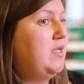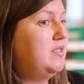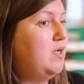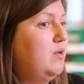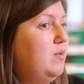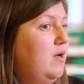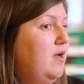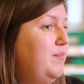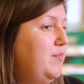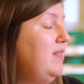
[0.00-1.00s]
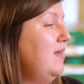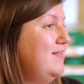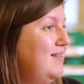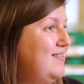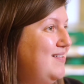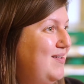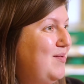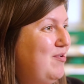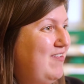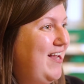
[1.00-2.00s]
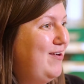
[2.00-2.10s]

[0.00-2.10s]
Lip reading: So in that sense, it can be really